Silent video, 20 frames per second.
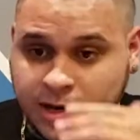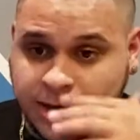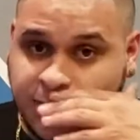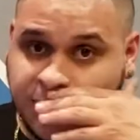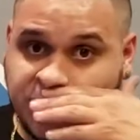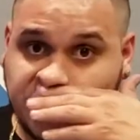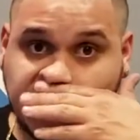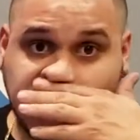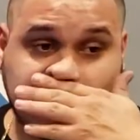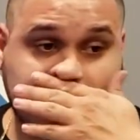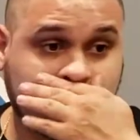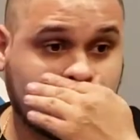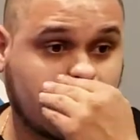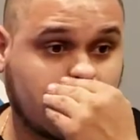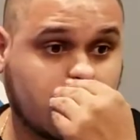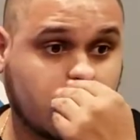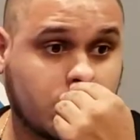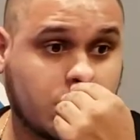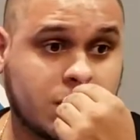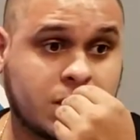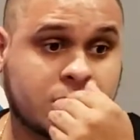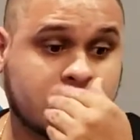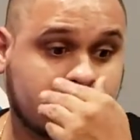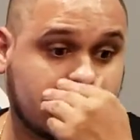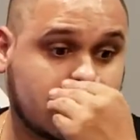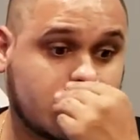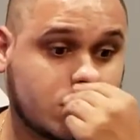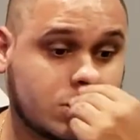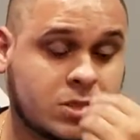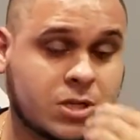the vacuum
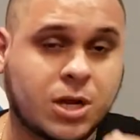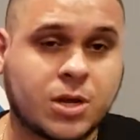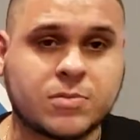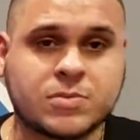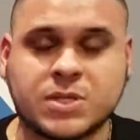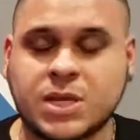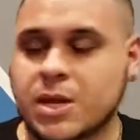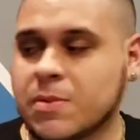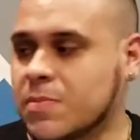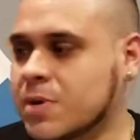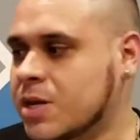issue solves that,